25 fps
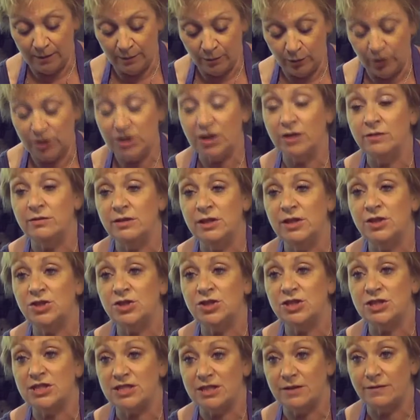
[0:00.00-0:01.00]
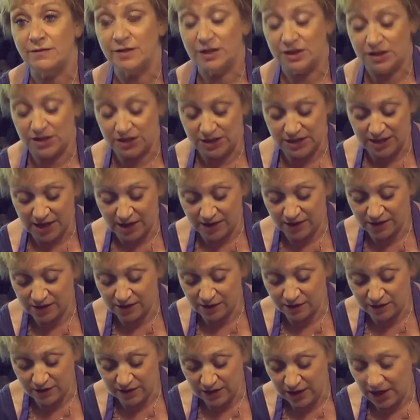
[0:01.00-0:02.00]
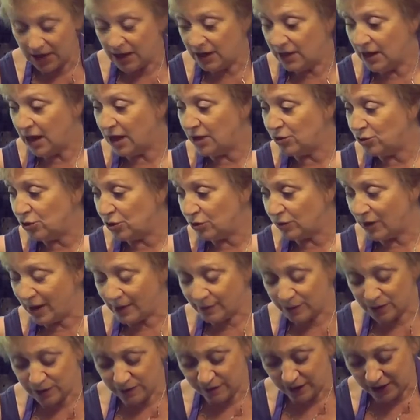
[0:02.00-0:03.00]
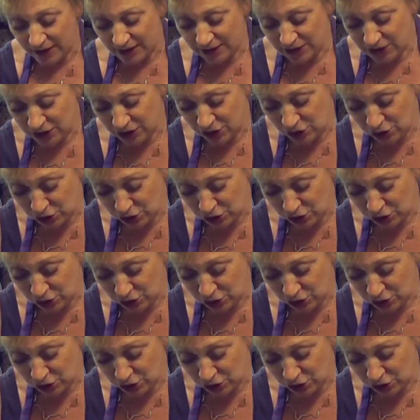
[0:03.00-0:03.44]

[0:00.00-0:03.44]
we don't need to sieve it today. So 100 grams of icing